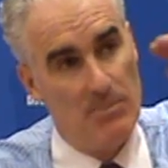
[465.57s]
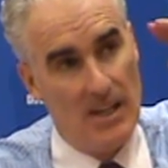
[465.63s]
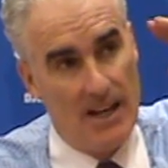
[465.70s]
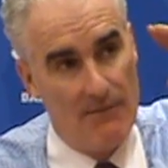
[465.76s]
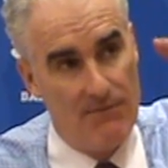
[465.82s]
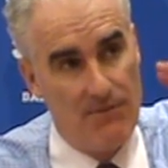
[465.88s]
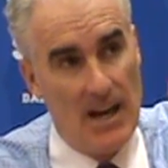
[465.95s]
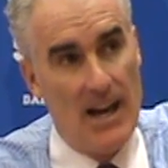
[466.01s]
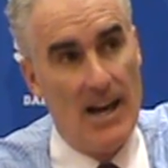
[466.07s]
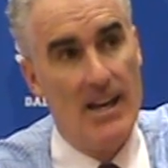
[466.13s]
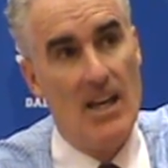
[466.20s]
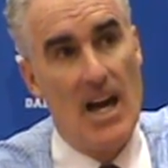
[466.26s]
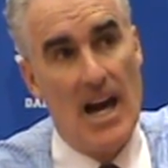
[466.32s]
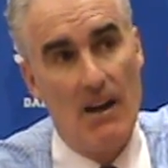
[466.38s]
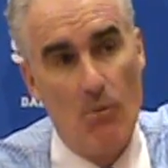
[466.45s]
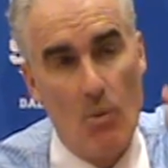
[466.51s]
but
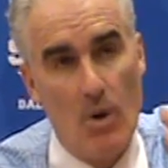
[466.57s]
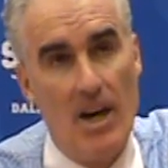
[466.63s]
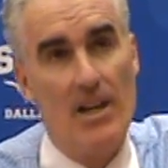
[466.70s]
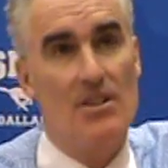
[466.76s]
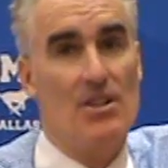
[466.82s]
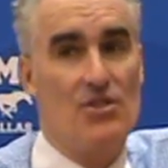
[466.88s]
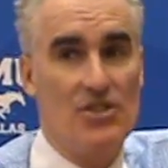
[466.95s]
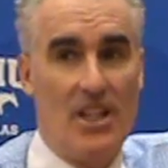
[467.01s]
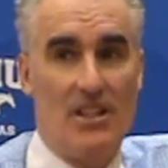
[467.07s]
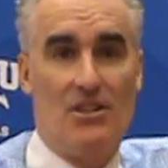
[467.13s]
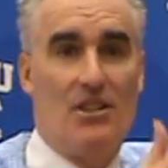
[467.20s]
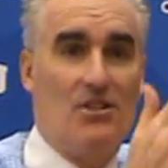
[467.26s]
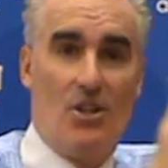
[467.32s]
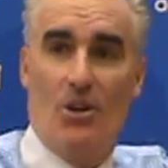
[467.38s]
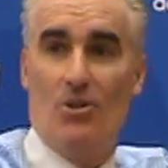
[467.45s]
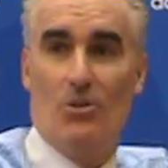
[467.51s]
I wanted to set
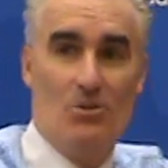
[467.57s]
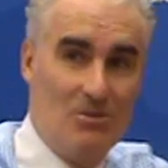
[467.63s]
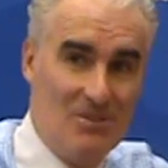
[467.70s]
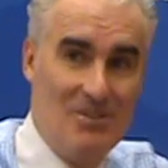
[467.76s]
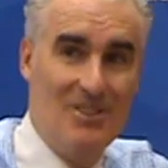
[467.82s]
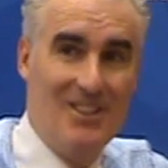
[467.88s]
the tone.